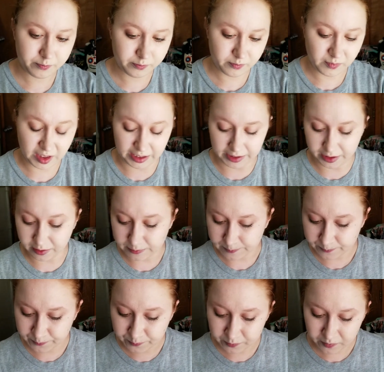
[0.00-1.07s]
Like,
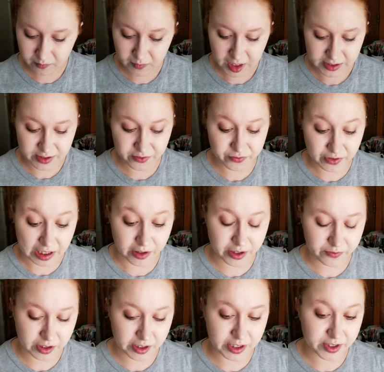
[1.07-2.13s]
it's a very,
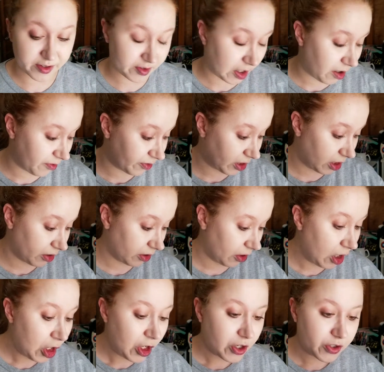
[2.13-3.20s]
very soft color.
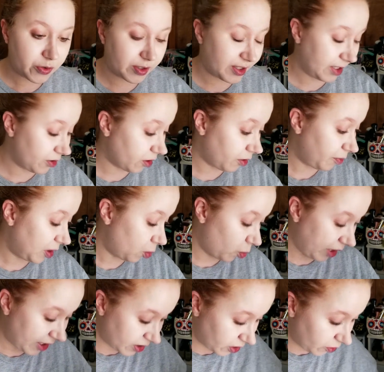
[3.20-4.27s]
So it's either going to be
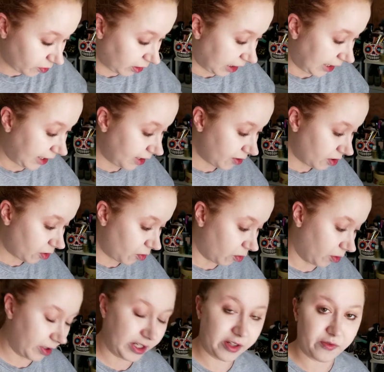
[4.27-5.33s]
way too light or
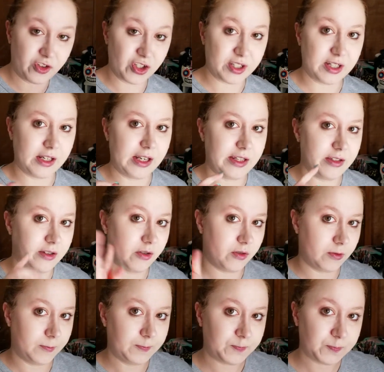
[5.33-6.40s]
give just a nice
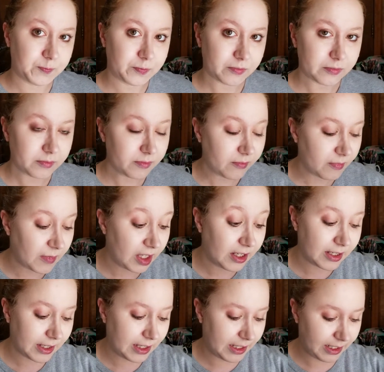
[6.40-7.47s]
little
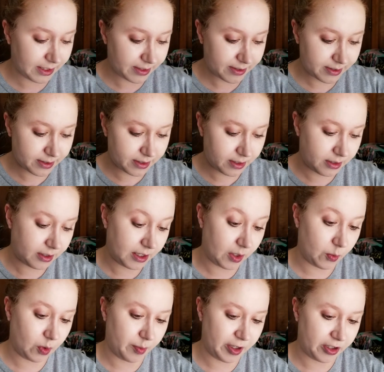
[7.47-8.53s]
kiss. And
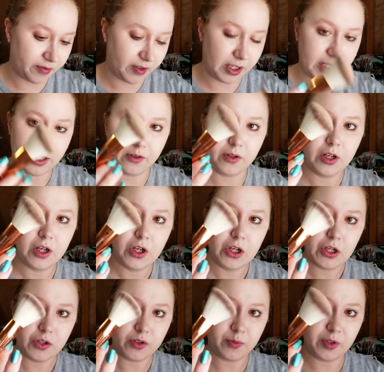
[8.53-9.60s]
we're about to find out.
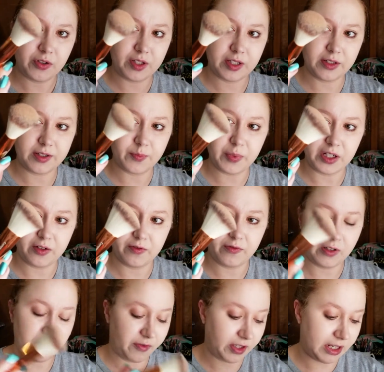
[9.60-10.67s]
So I'm using this big
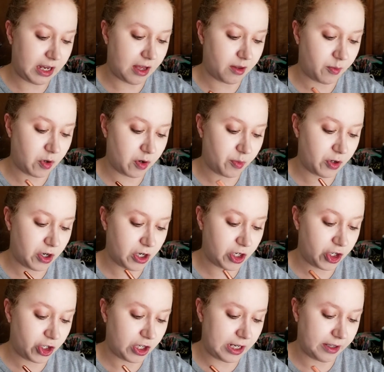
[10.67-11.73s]
fluffy Alamar
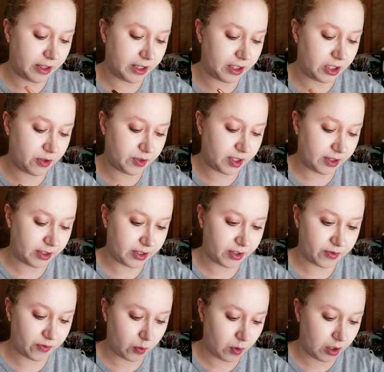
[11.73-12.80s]
brush. I like using this
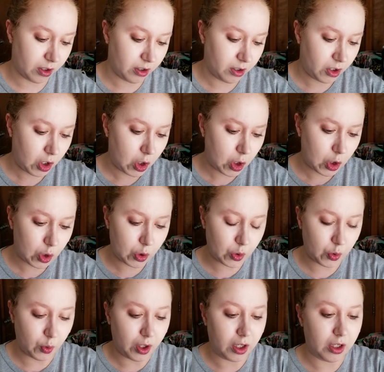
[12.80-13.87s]
for,
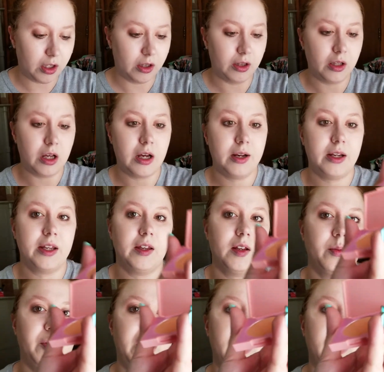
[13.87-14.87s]
ooh, a lot of kickback.